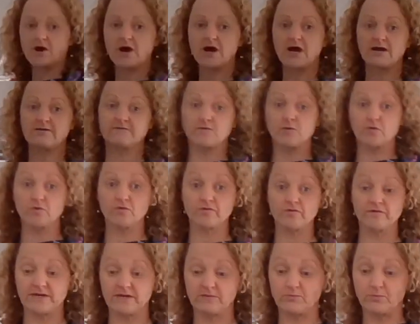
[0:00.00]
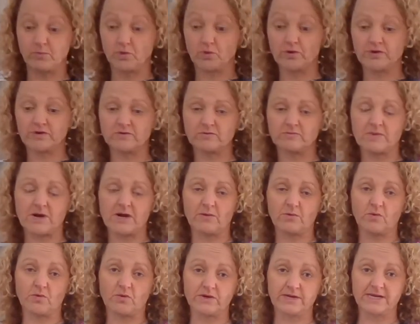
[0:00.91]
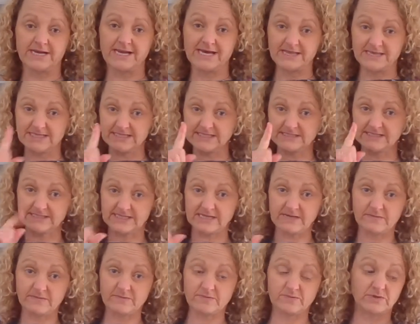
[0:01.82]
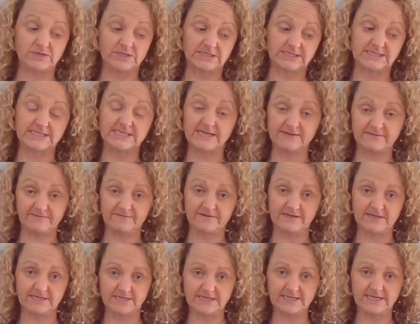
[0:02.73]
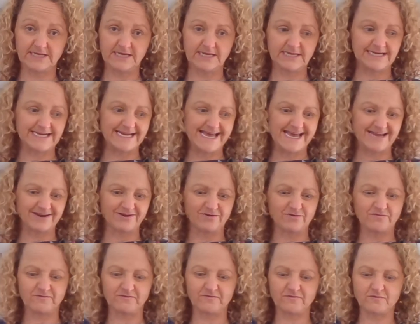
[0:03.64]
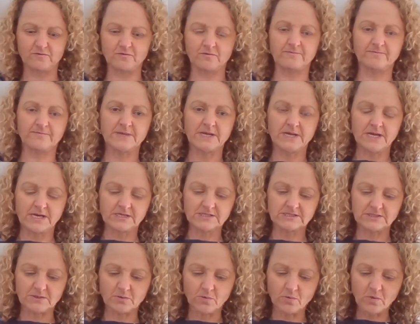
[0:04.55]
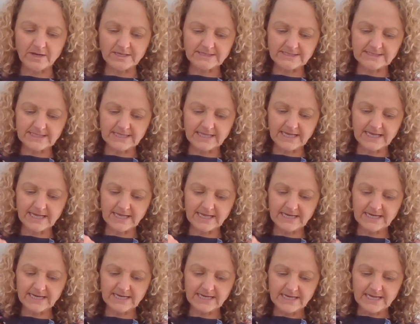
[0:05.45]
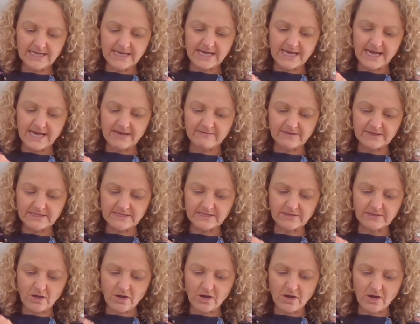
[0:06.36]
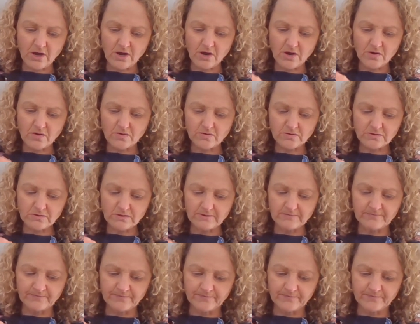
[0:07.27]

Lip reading: I've already boiled my water. Now this step definitely need an adult for. So once again, have a little hole